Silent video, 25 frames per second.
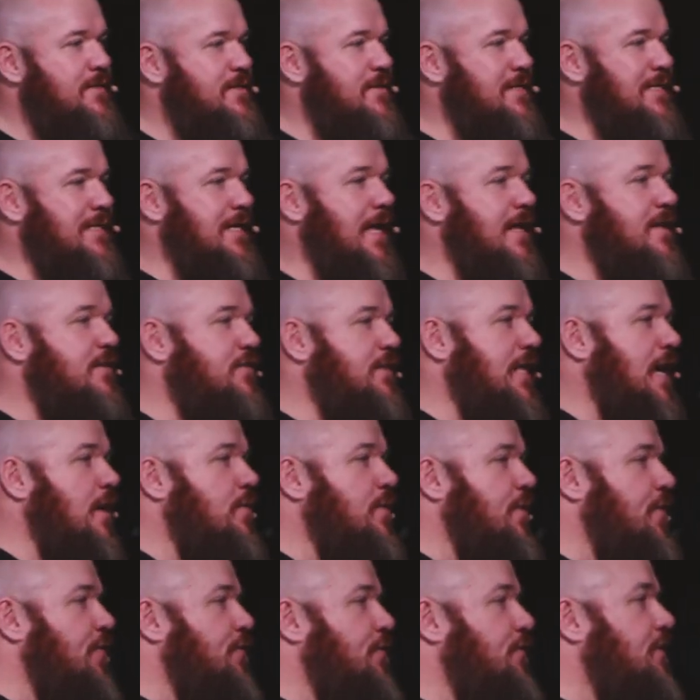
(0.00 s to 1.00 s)
So, the ninth
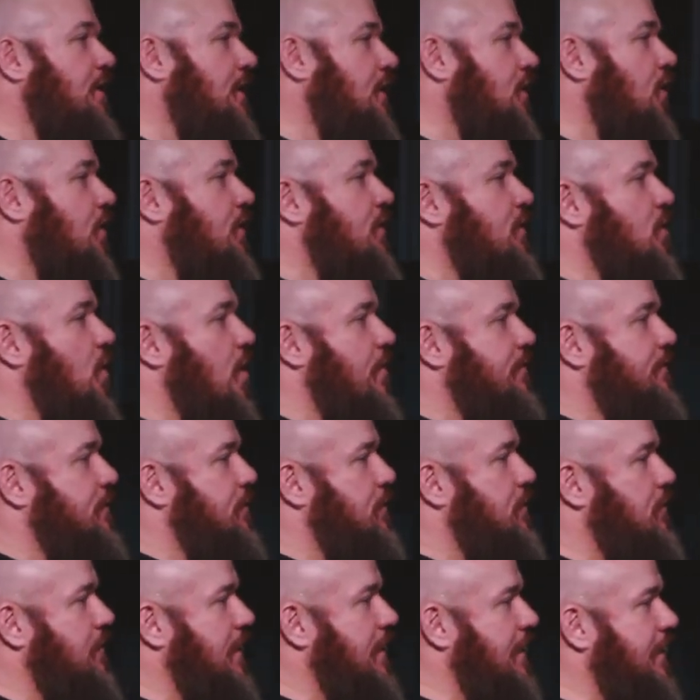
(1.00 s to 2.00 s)
hour, three o'clock in the
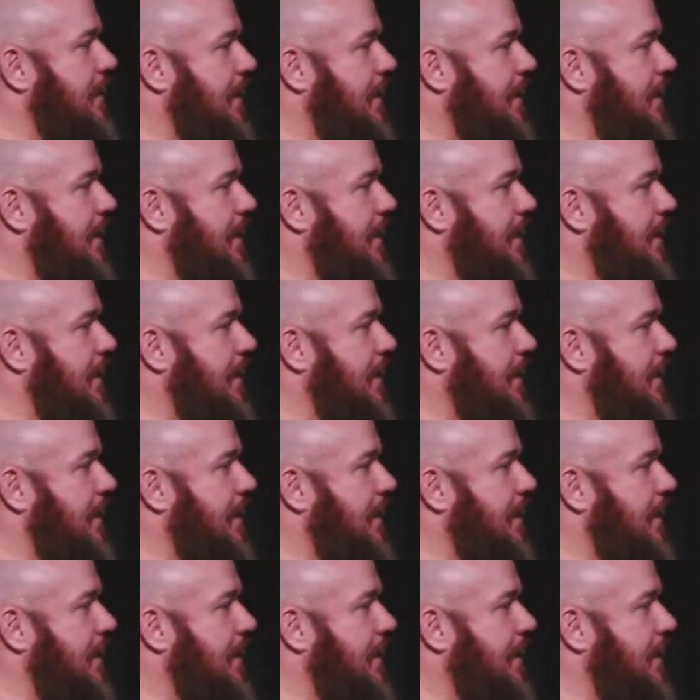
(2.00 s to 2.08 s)
afternoon,